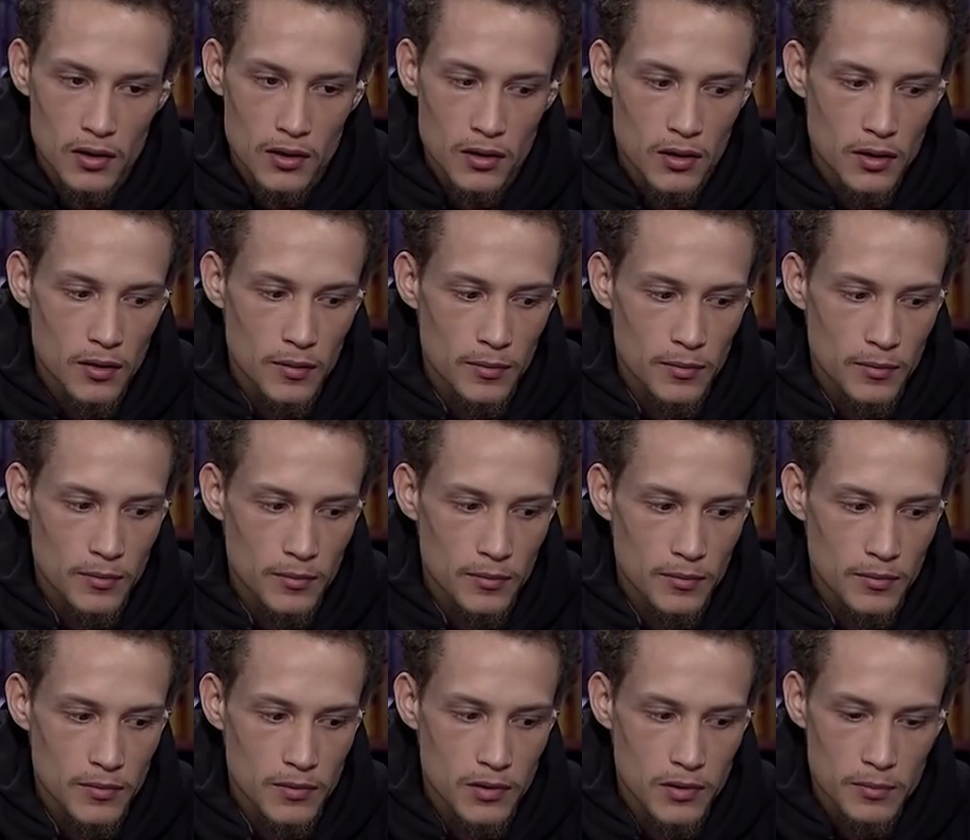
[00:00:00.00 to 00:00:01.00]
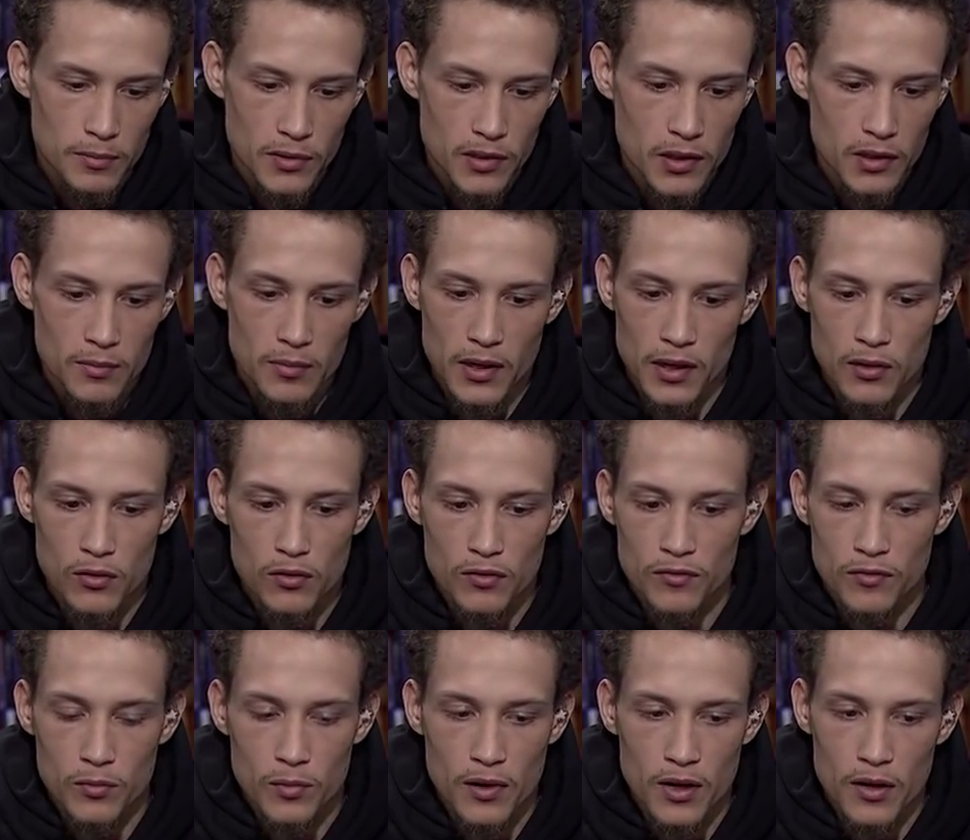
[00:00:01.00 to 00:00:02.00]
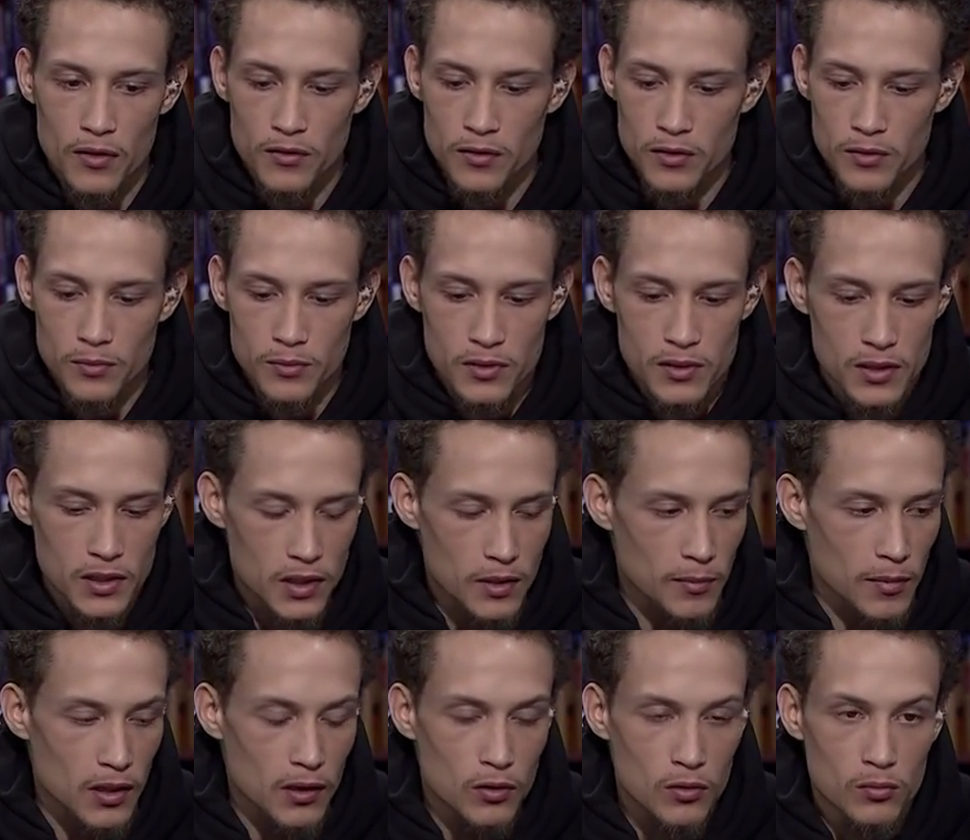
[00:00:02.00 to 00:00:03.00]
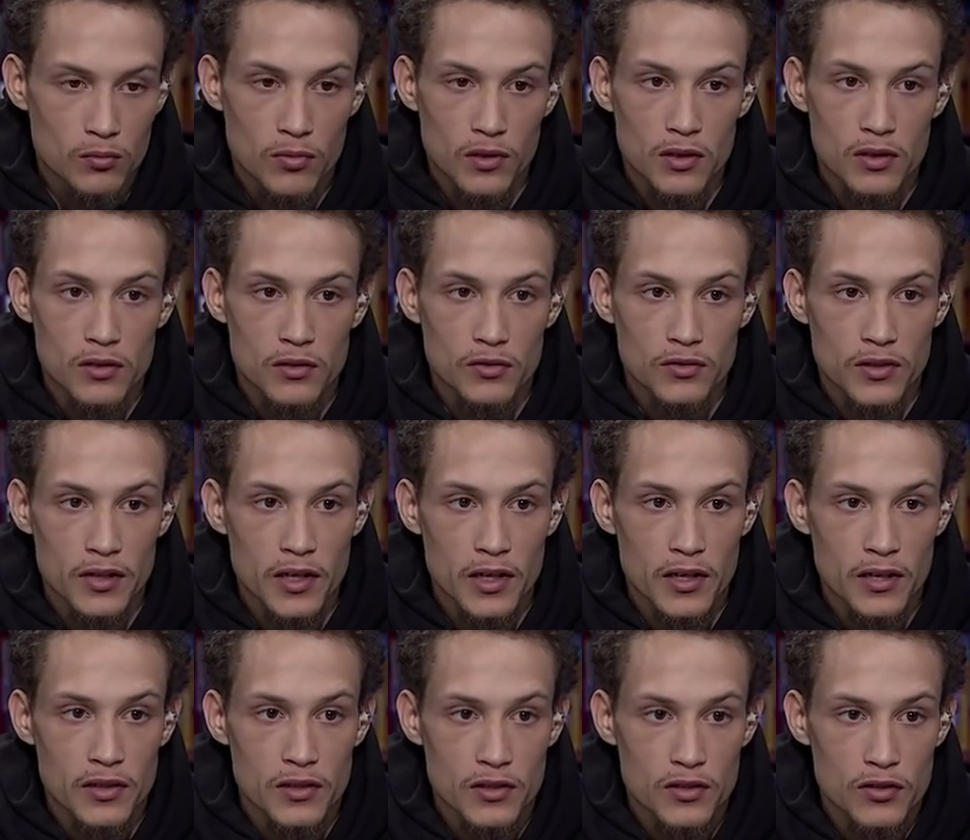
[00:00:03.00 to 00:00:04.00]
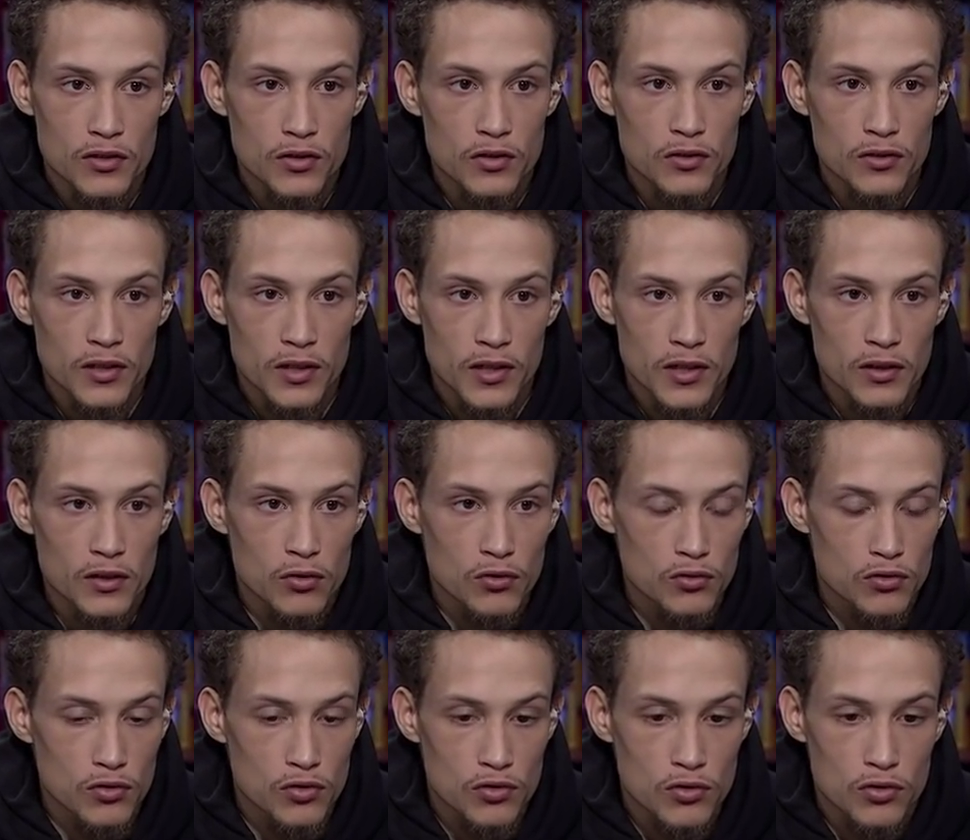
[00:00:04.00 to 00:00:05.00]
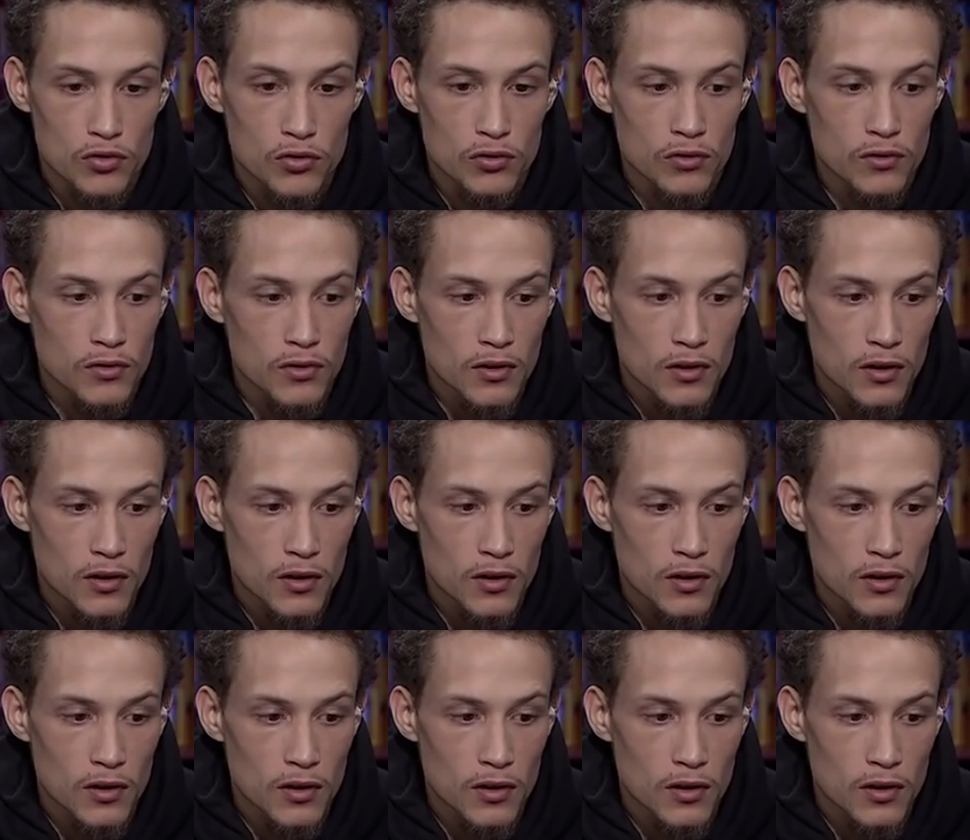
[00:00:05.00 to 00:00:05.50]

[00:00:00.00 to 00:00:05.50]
Um, to piggyback off of what Erica was saying, my little brother's only eight years old, and he goes to school